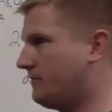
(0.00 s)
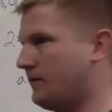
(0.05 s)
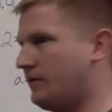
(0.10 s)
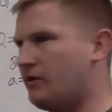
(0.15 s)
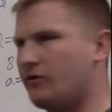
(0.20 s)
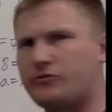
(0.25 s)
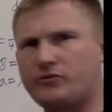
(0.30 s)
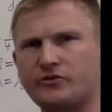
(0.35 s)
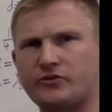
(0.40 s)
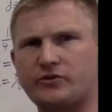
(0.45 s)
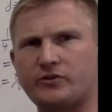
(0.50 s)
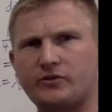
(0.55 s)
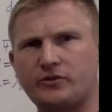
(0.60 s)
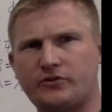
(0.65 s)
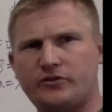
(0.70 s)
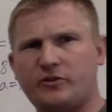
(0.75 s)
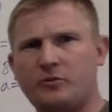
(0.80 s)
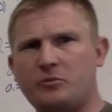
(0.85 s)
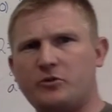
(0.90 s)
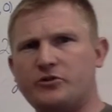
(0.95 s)
And this is
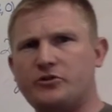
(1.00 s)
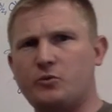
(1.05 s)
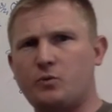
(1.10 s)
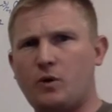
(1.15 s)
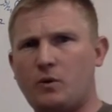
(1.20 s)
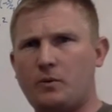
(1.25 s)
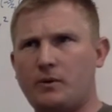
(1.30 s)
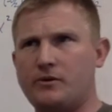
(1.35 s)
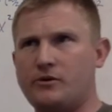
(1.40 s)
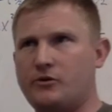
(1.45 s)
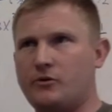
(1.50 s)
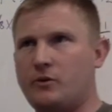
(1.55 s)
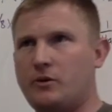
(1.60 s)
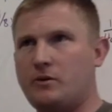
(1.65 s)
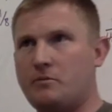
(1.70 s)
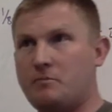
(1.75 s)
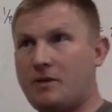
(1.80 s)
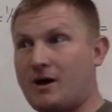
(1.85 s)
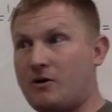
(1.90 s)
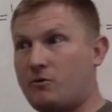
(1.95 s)
similar to what we were
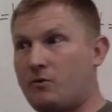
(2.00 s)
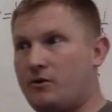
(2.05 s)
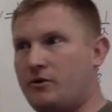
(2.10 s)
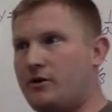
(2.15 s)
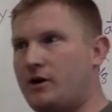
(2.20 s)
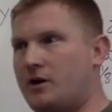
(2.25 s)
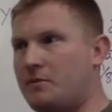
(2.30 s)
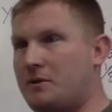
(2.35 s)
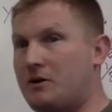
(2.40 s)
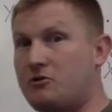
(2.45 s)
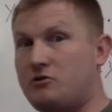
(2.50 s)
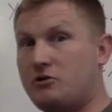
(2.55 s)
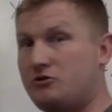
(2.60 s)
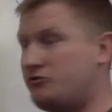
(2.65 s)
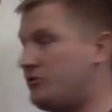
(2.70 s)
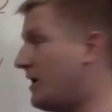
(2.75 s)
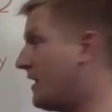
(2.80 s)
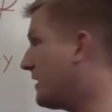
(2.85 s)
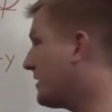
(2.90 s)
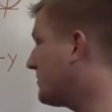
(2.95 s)
doing back when we were talking about
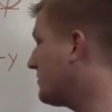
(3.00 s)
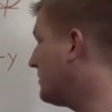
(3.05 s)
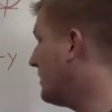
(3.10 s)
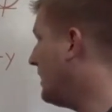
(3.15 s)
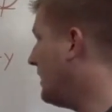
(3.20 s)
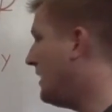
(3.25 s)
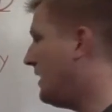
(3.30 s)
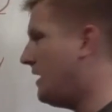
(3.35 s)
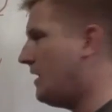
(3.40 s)
quadratics,